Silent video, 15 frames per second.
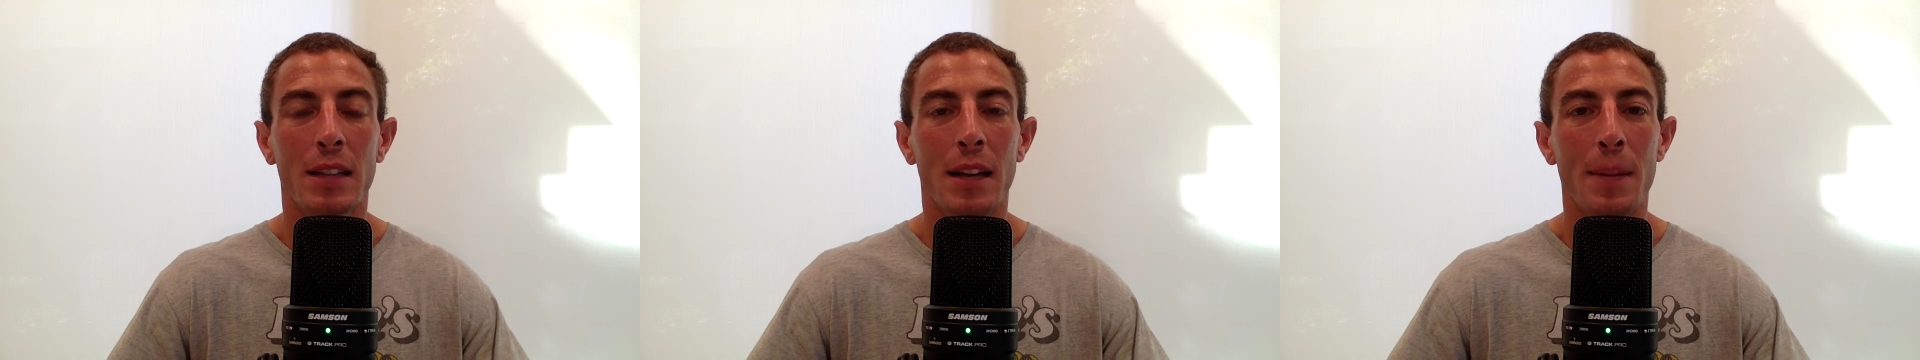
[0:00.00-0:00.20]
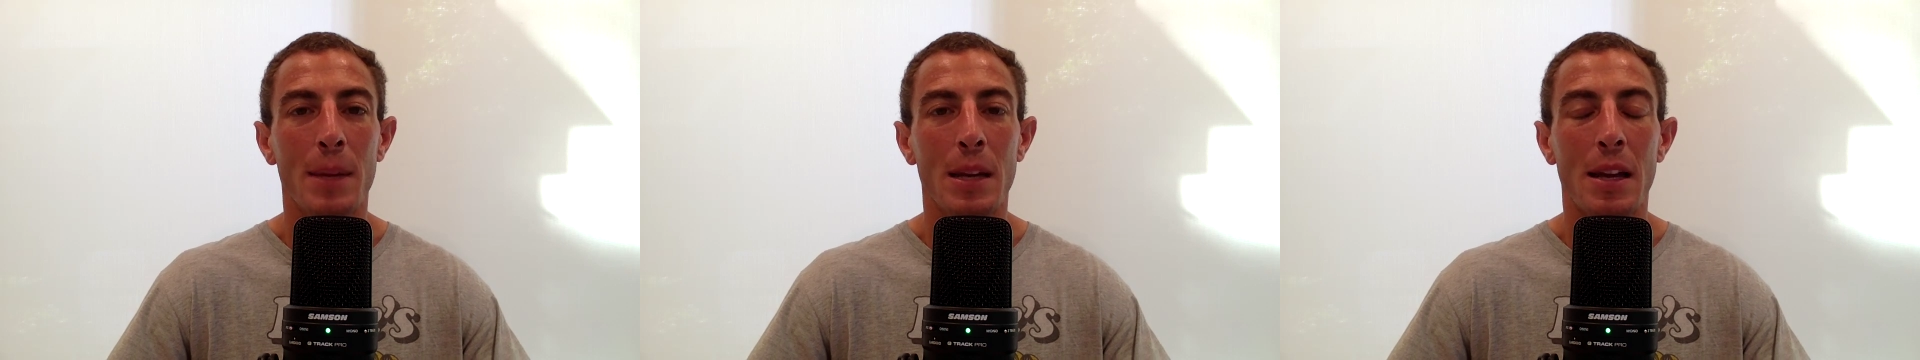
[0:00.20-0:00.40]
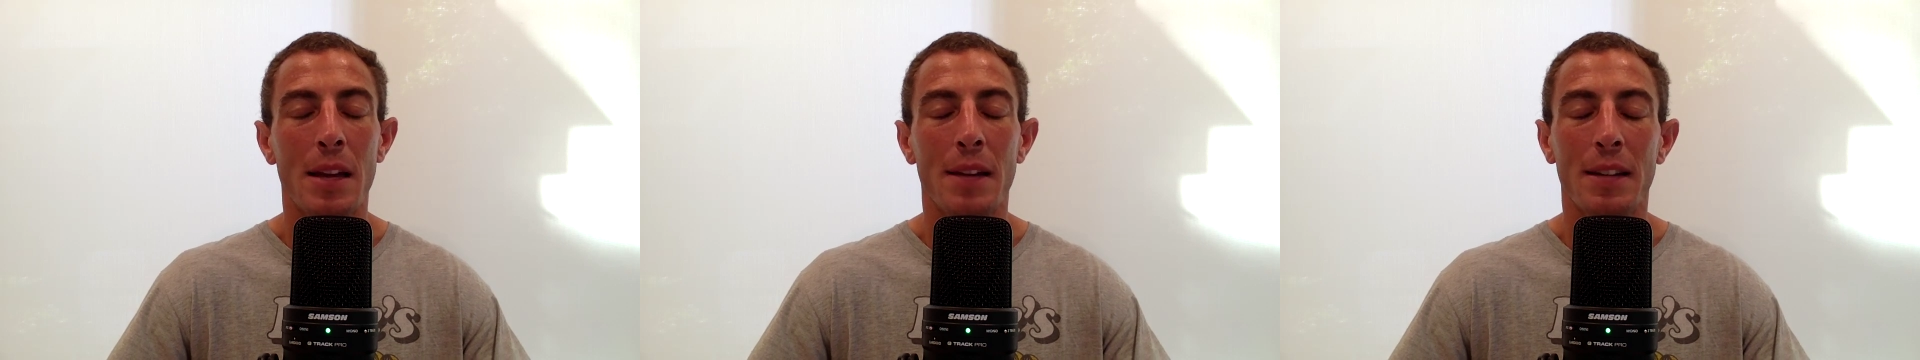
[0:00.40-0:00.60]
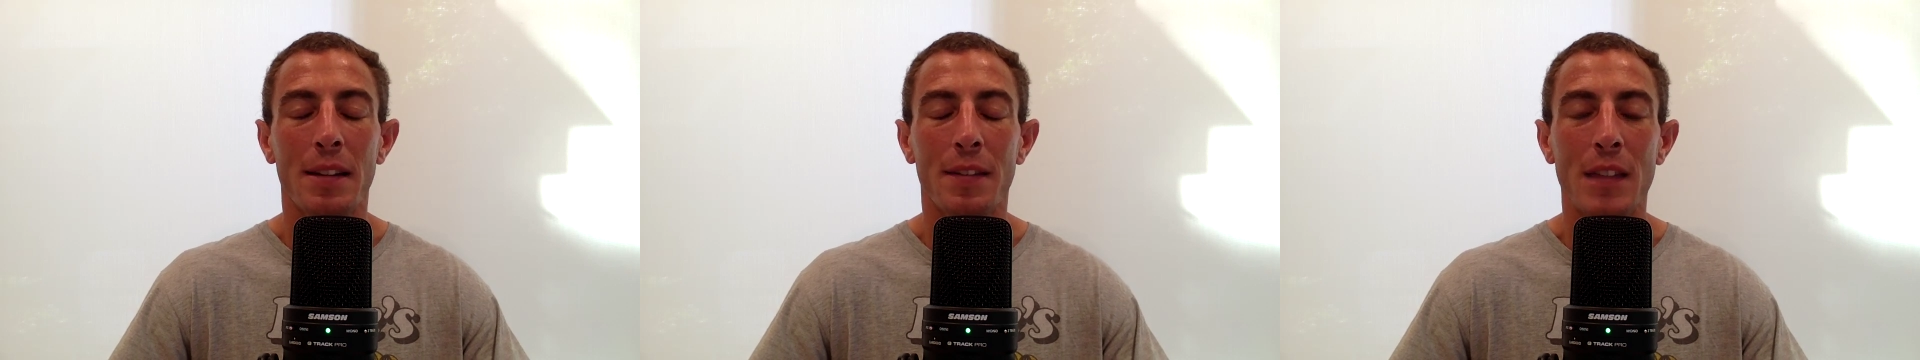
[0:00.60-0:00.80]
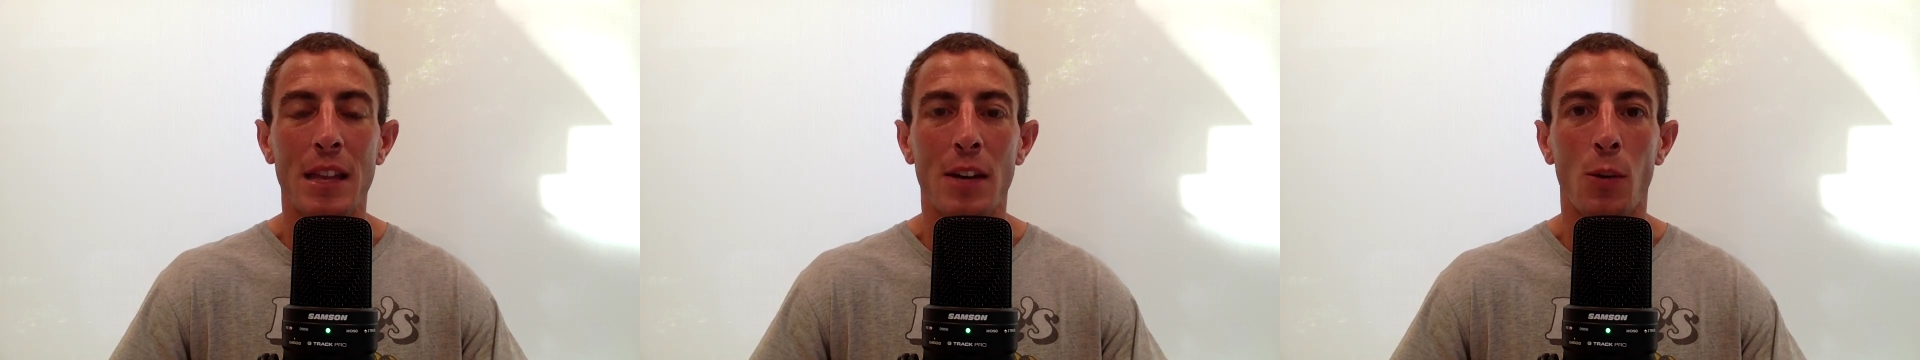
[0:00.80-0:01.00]
I mean,
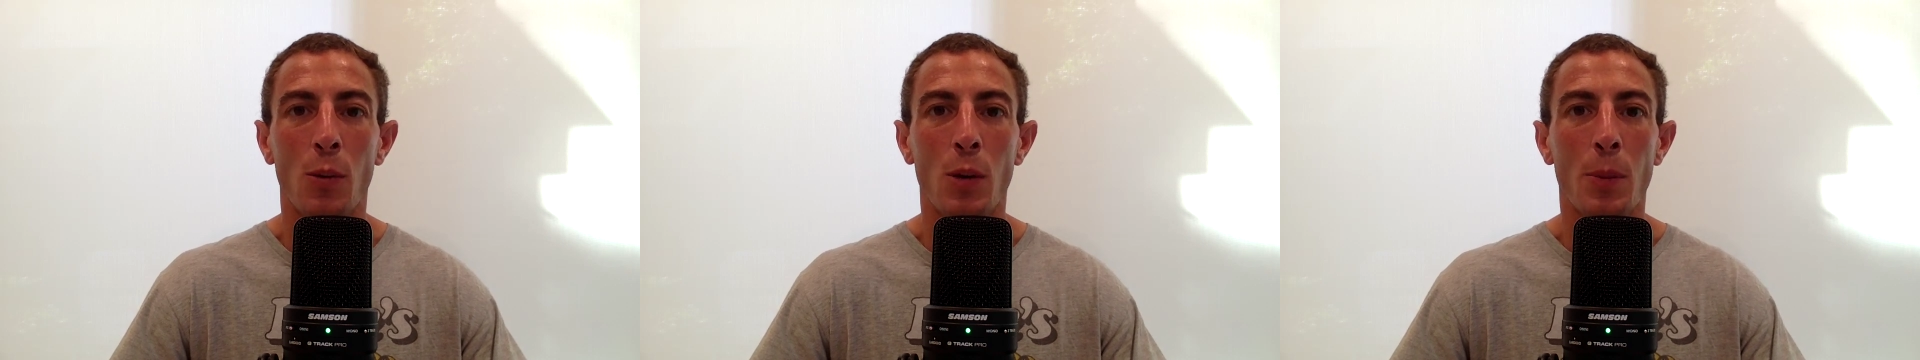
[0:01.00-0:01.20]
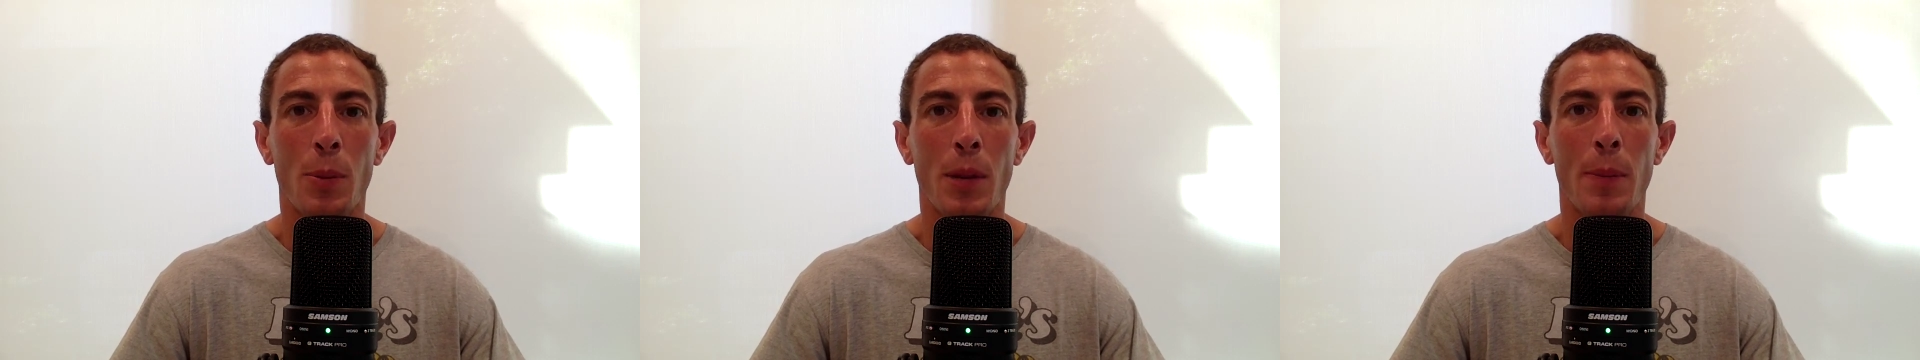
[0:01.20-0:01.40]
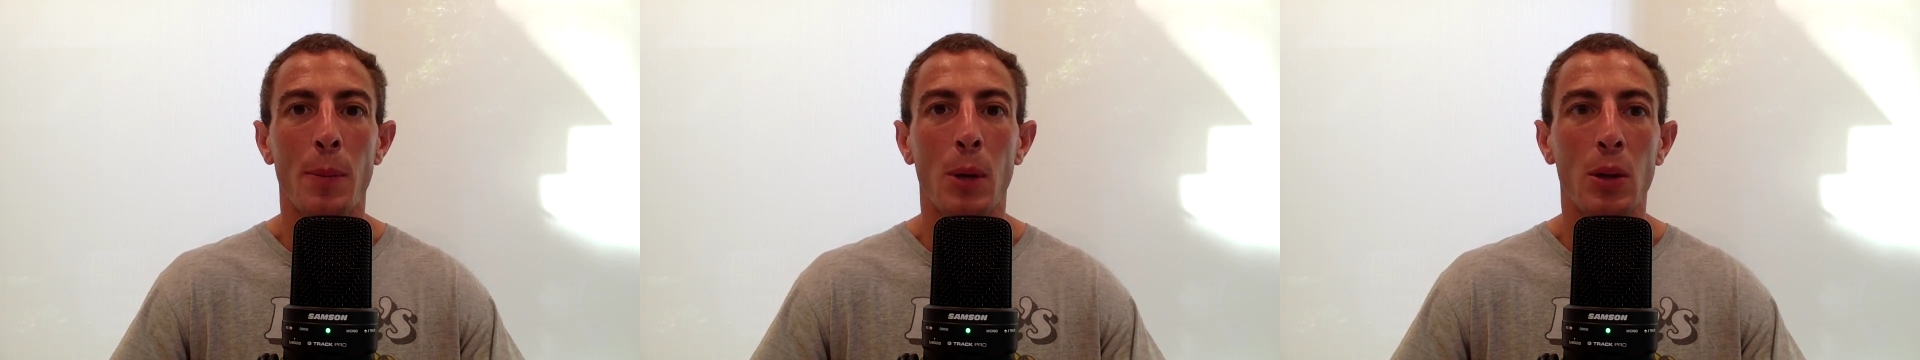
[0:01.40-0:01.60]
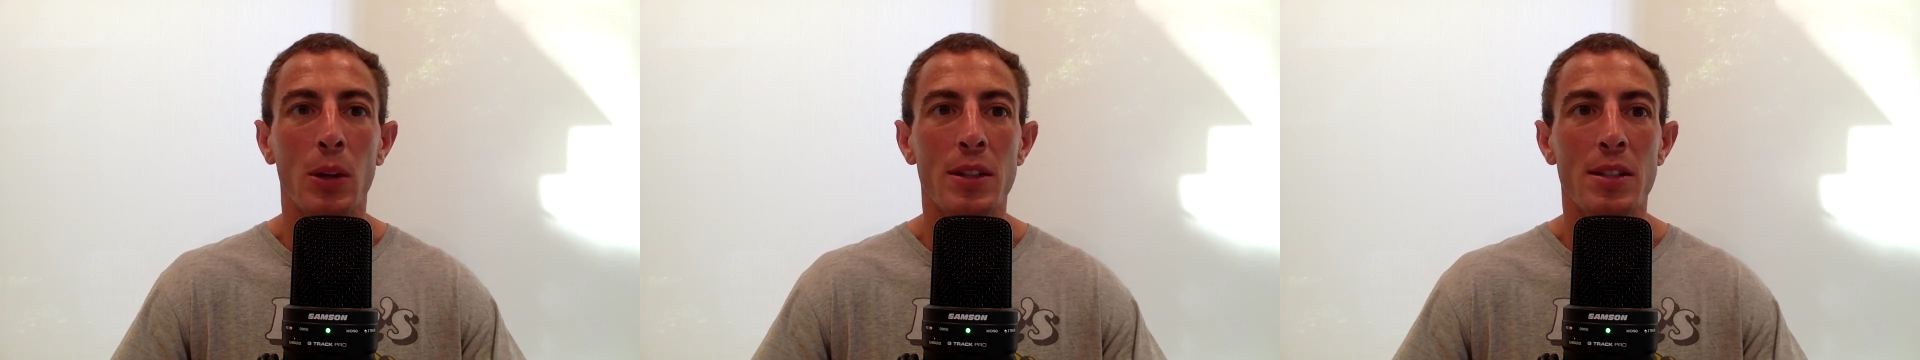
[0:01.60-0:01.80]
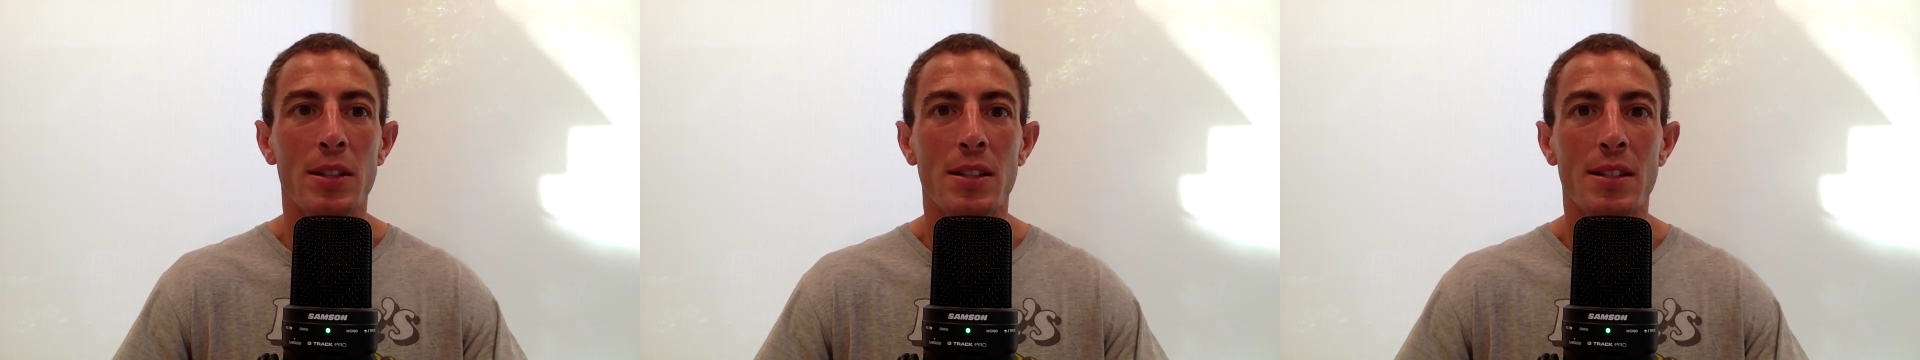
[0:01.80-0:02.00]
if they don't want to play
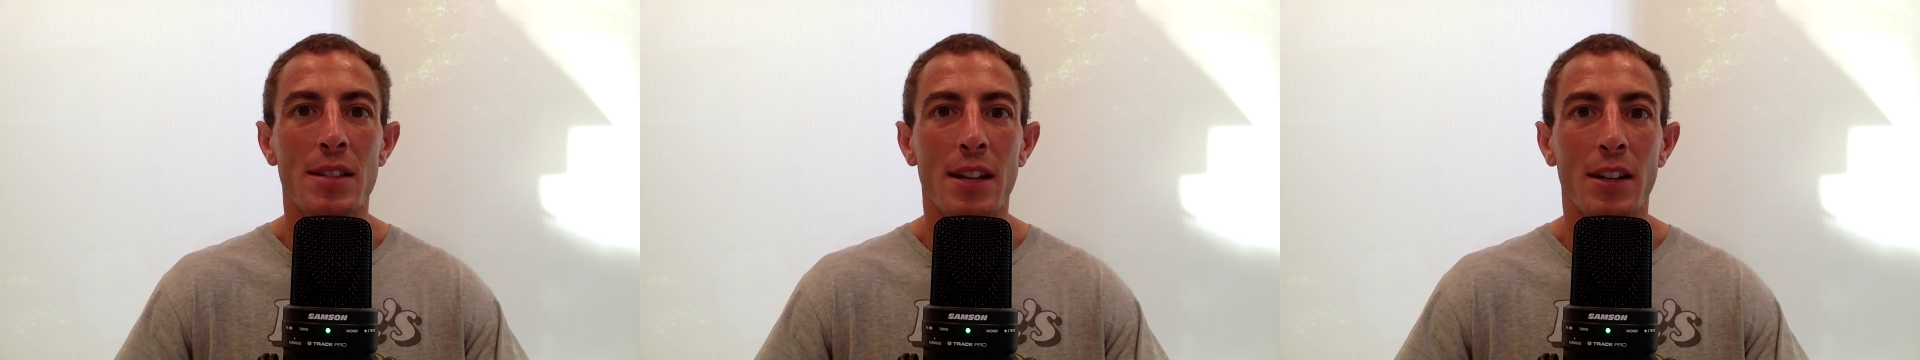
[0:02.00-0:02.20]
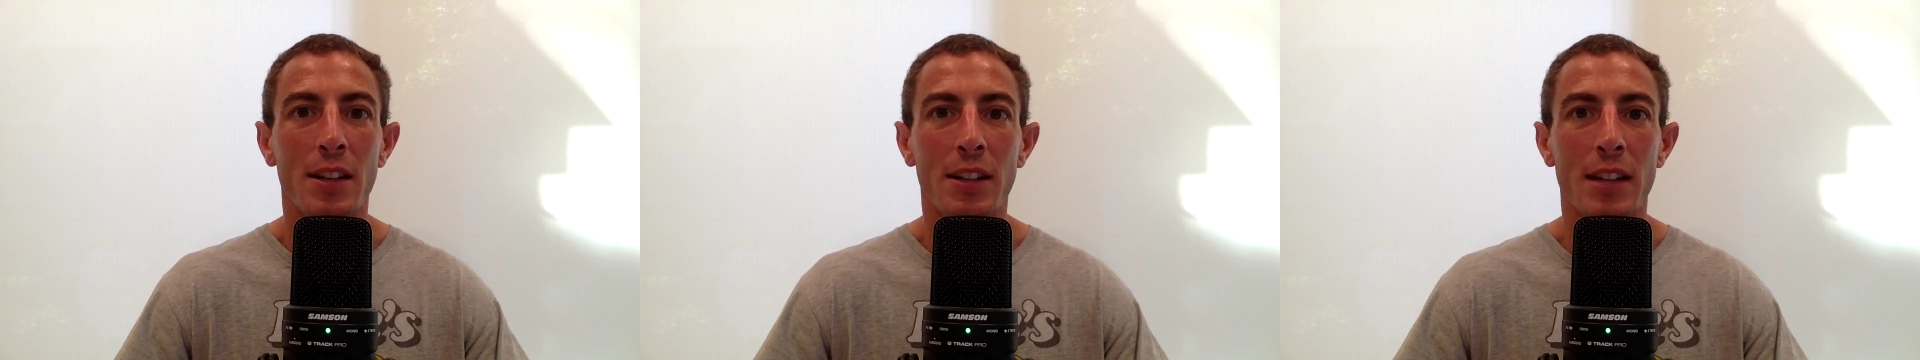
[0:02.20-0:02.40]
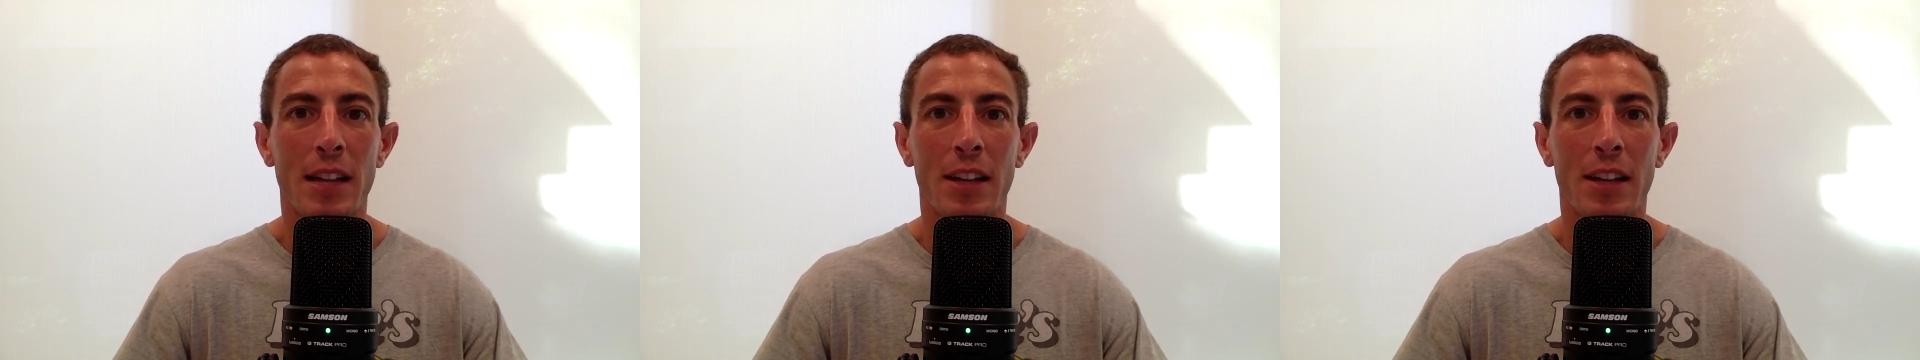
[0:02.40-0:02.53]
Mullins in center,